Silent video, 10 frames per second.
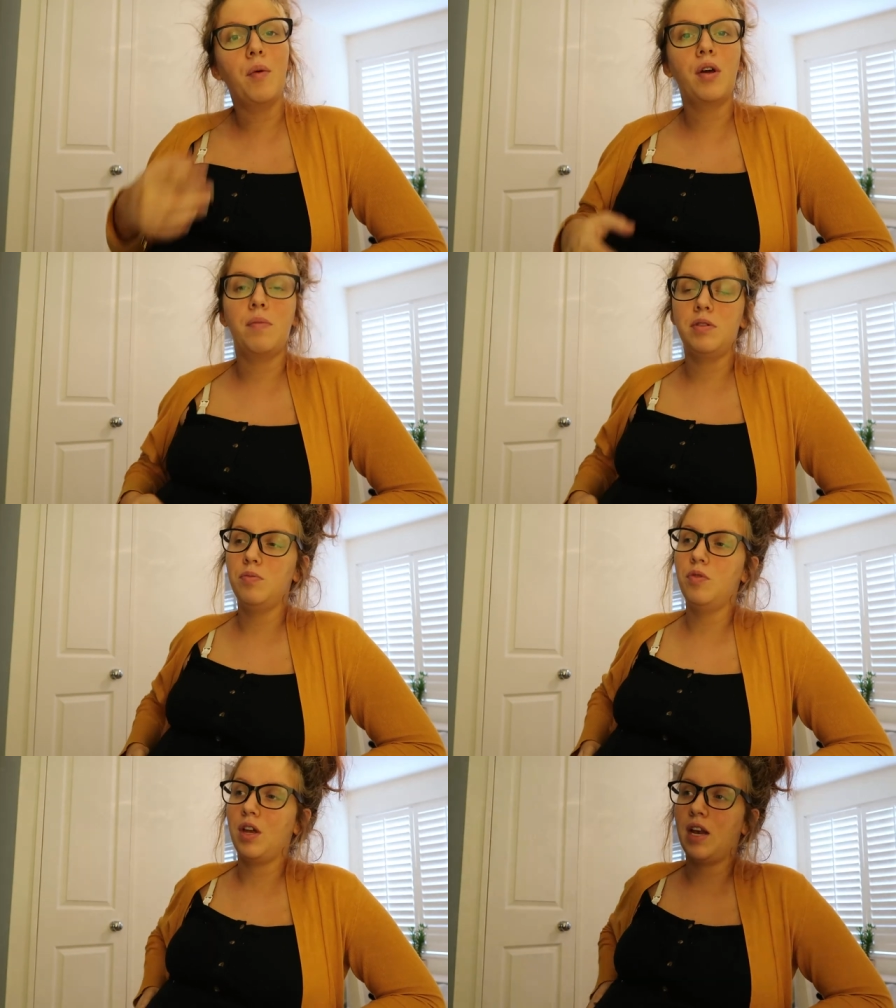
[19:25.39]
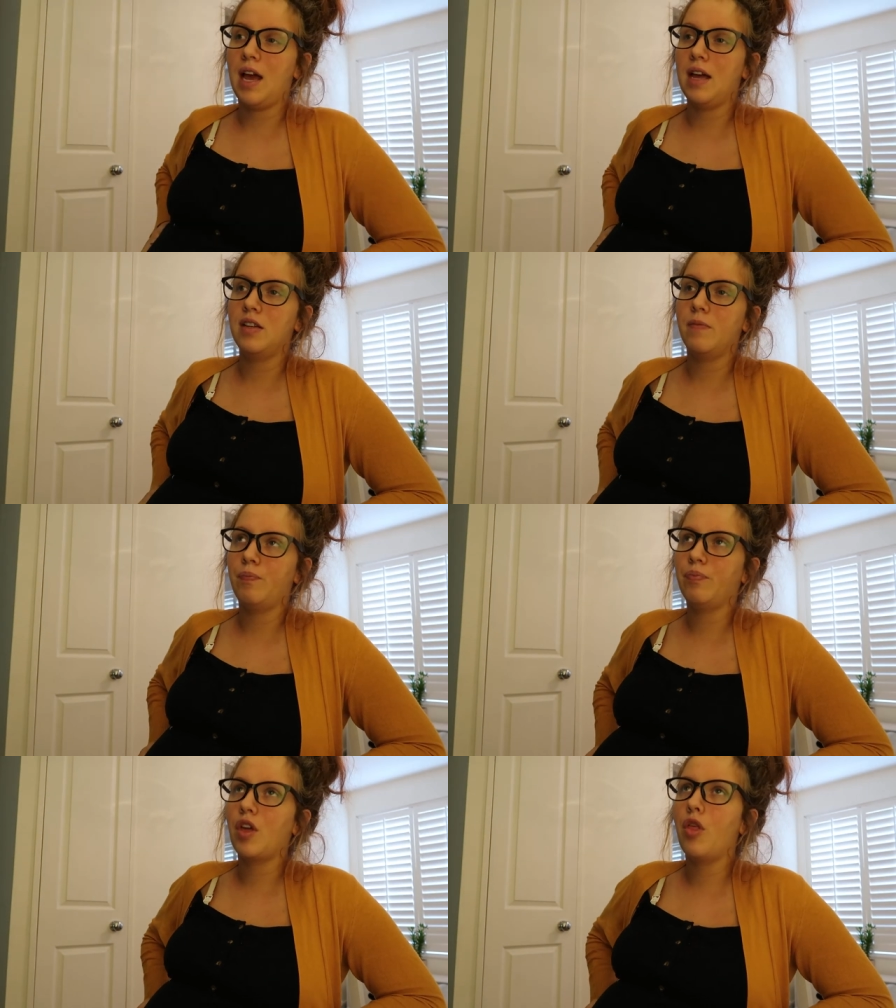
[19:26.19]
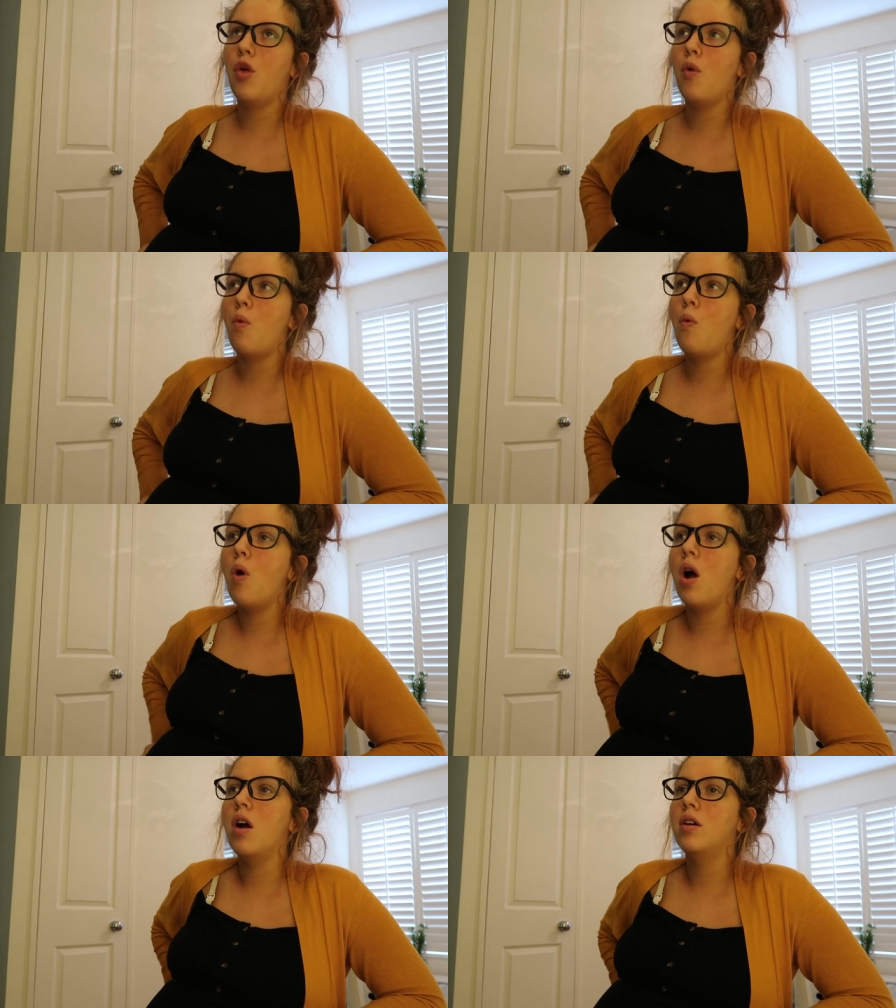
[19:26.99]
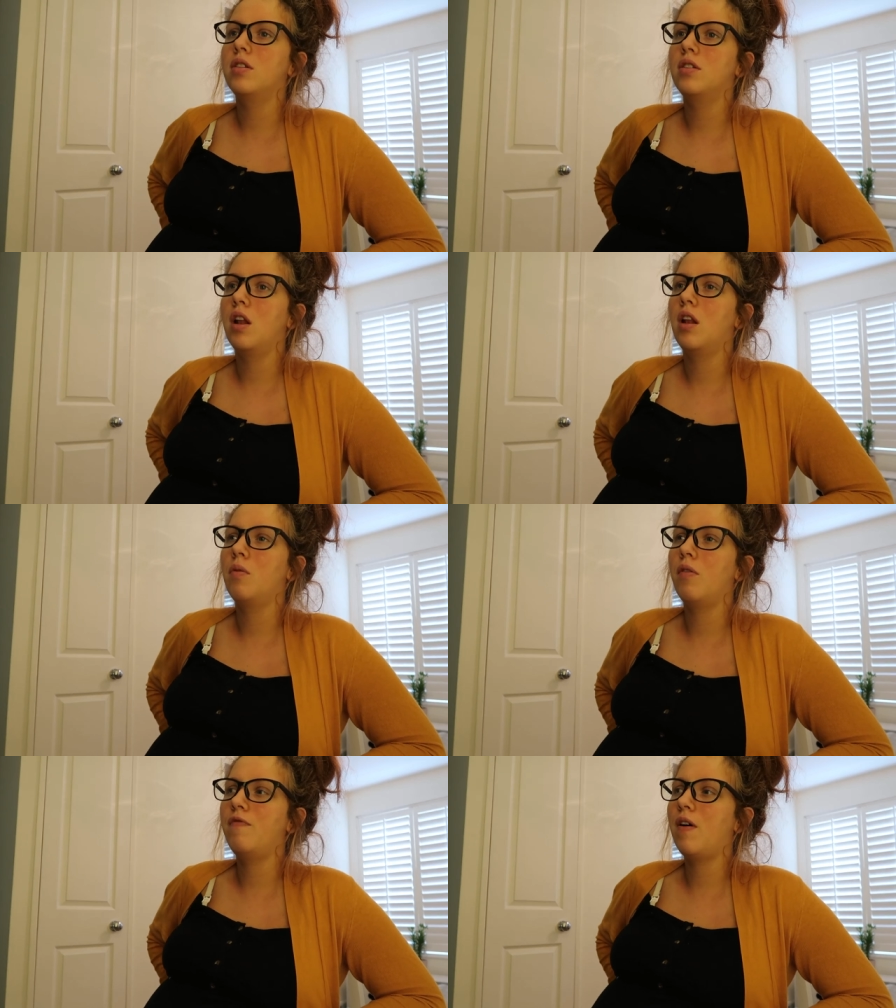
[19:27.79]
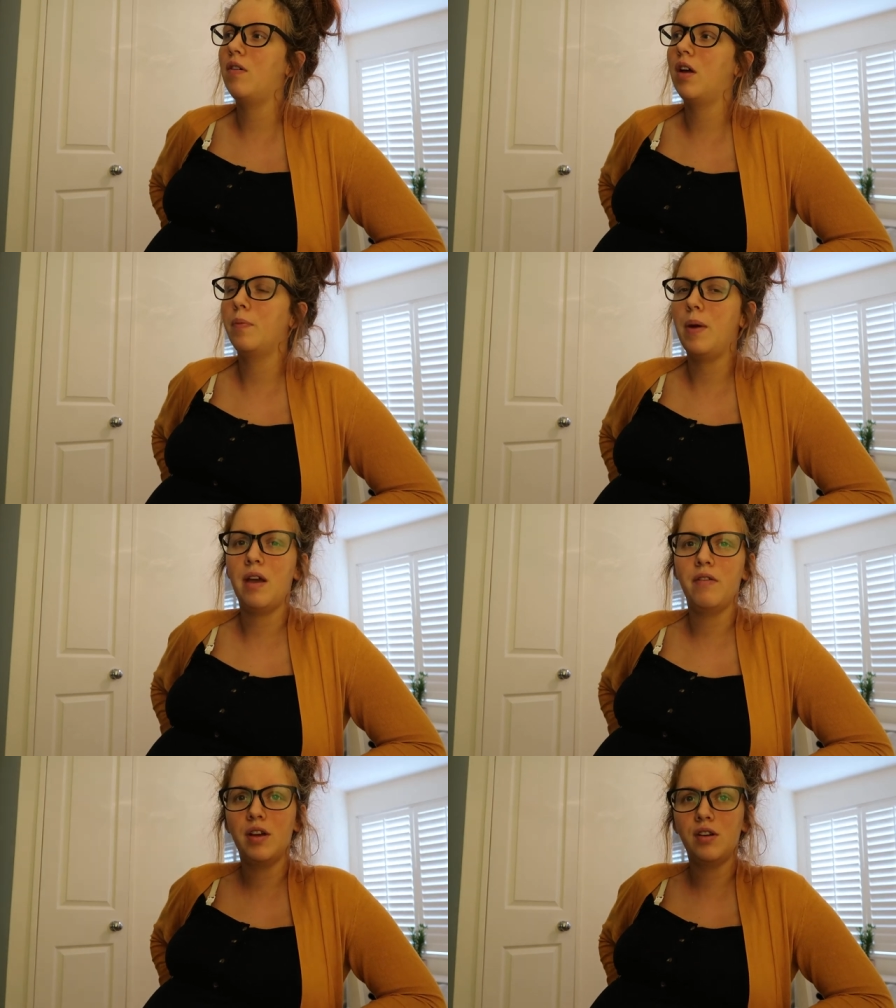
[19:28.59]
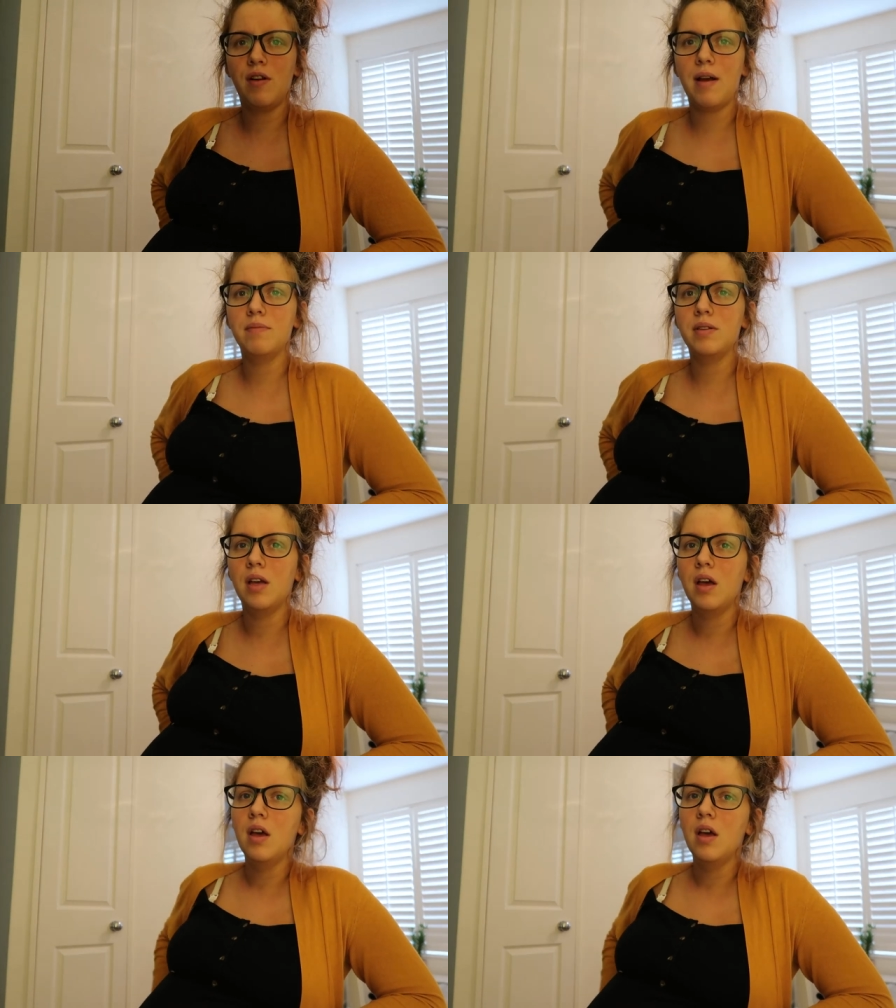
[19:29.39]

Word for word: I woke up this morning and had the worst, what felt like period cramps